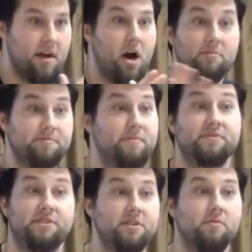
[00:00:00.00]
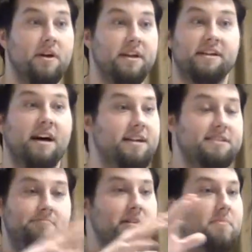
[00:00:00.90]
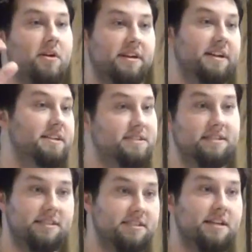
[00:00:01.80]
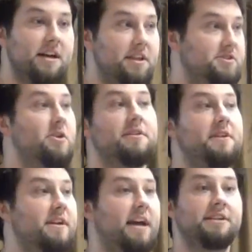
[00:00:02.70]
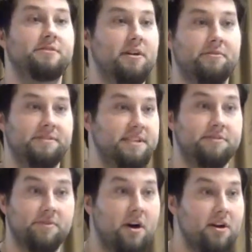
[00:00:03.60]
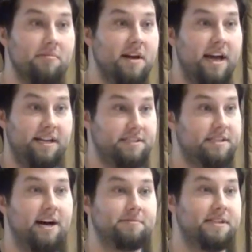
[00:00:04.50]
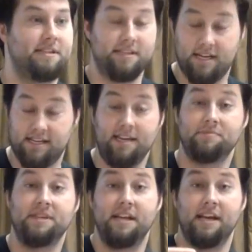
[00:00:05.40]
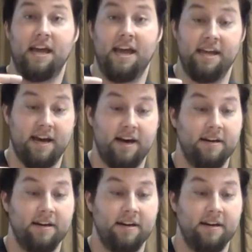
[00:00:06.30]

ARP spoof is still running, constantly bombarding it, and since there's no authentication or authorization with ARP, it just constantly keeps getting a.